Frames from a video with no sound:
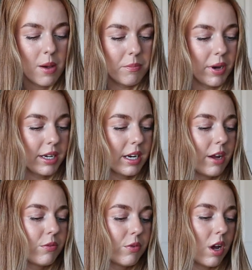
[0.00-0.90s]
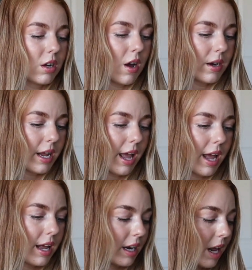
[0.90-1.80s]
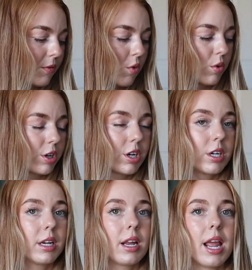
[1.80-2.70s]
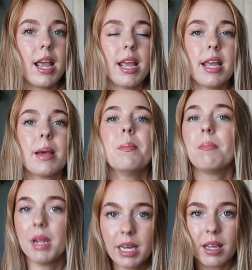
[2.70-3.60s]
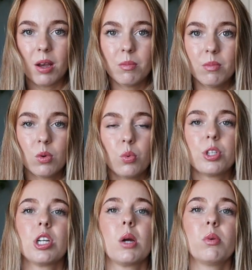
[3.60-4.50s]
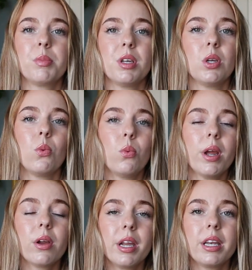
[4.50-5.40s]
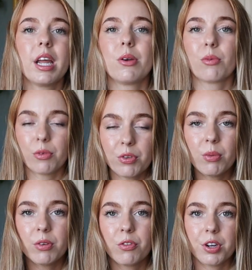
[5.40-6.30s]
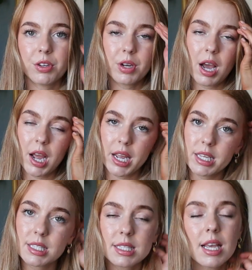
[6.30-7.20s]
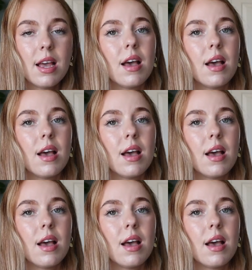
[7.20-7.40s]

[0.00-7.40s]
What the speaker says: but I've gone ahead and I've ordered a medium, which I will be wearing and reviewing for you guys